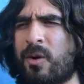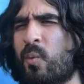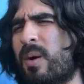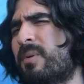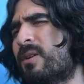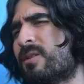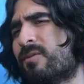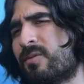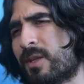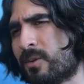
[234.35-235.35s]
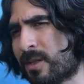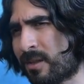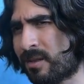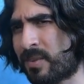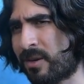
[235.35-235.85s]
Weapon is a float,
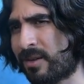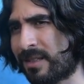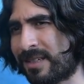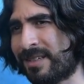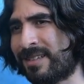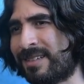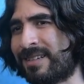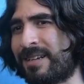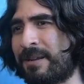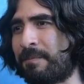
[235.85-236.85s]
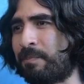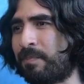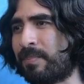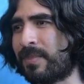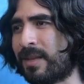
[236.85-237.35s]
apparently.
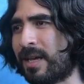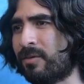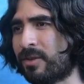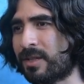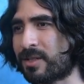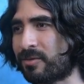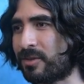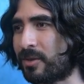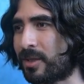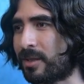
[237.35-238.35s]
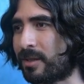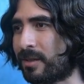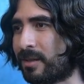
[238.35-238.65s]
Everything is a float here.